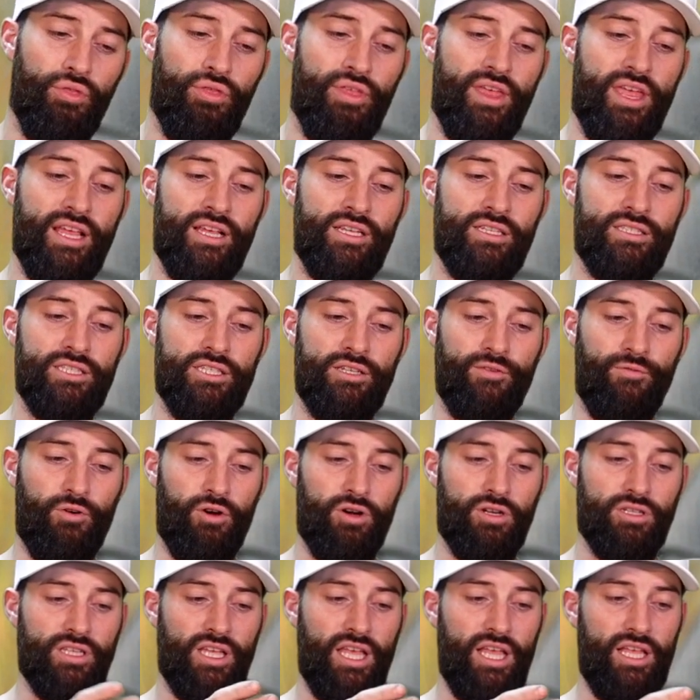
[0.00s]
things as
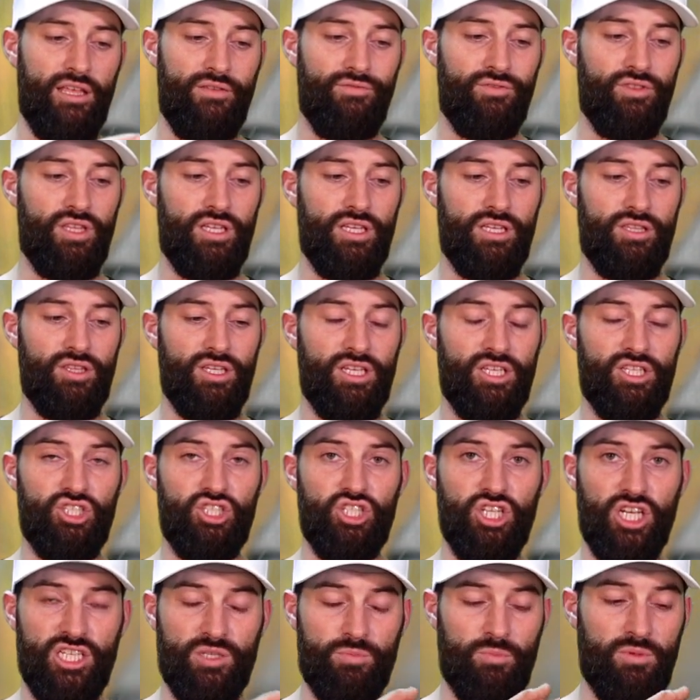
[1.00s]
far as like even the, the
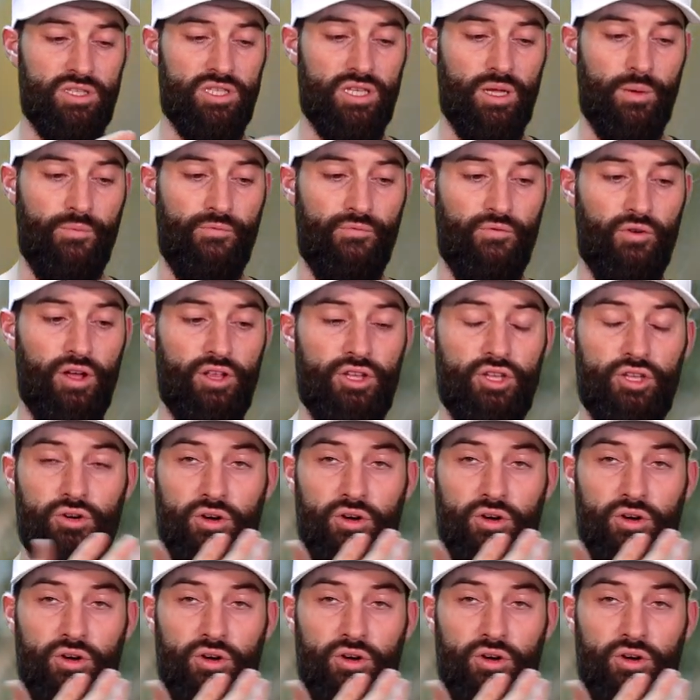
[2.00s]
adjustments up front.